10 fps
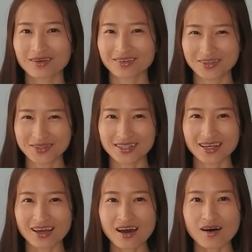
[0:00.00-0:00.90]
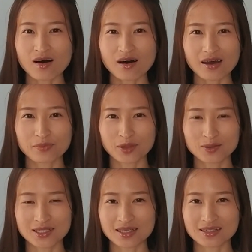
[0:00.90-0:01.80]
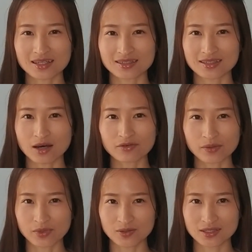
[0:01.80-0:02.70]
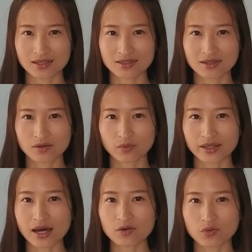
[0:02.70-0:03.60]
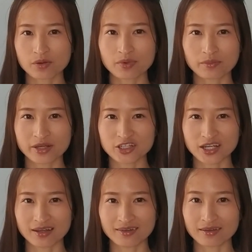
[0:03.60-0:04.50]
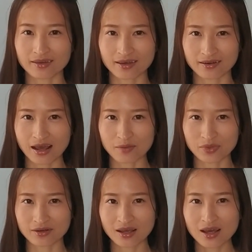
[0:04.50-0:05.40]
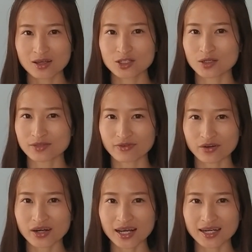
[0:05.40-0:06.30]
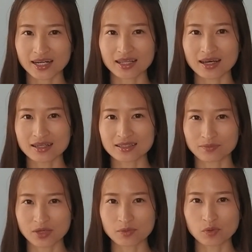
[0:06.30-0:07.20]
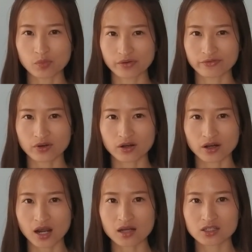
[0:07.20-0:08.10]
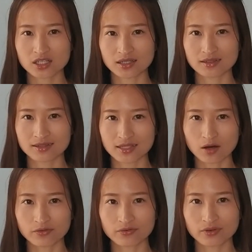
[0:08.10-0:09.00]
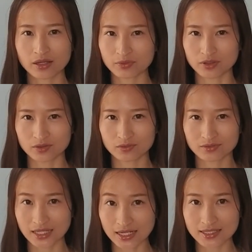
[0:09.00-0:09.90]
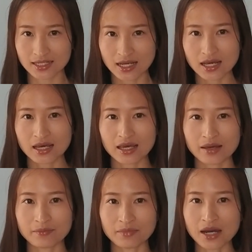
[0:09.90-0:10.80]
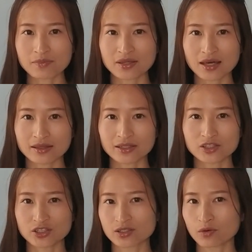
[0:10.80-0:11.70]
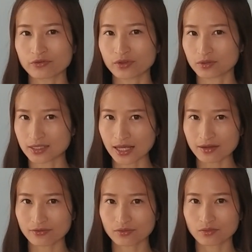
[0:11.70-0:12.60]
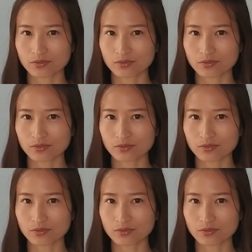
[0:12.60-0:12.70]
You see, all hypnosis is self-hypnosis. Without your permission, nothing can happen. So it's very likely that some people prefer not to self-hypnote hypnotized. It might be that they just don't feel safe